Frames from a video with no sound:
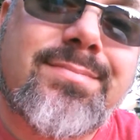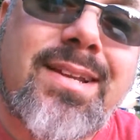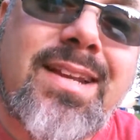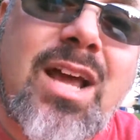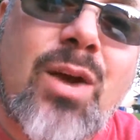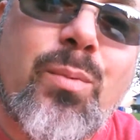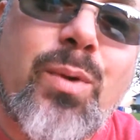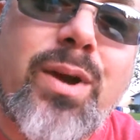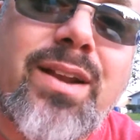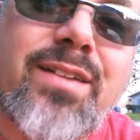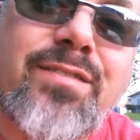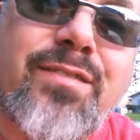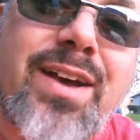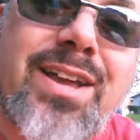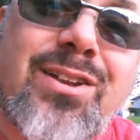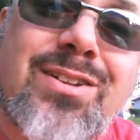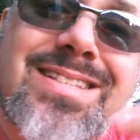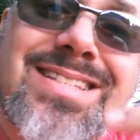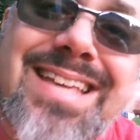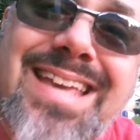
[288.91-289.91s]
Now we're going to
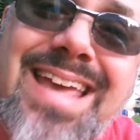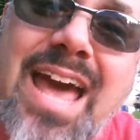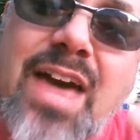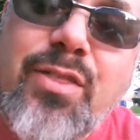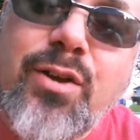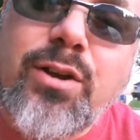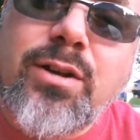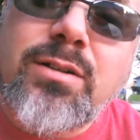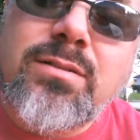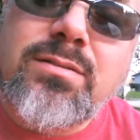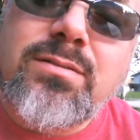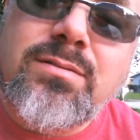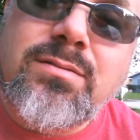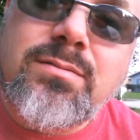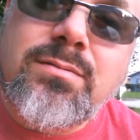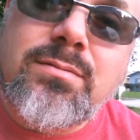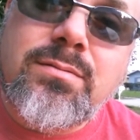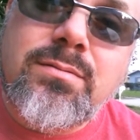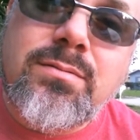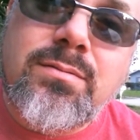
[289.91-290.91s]
find out together
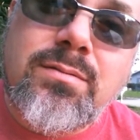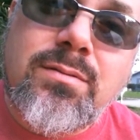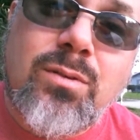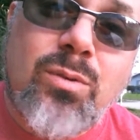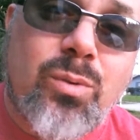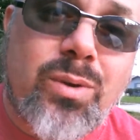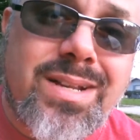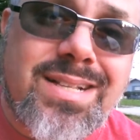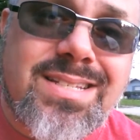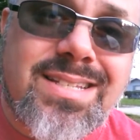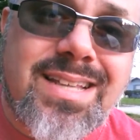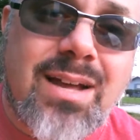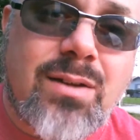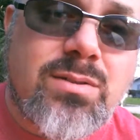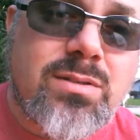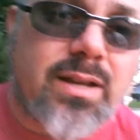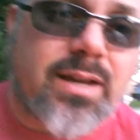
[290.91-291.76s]
what it sounds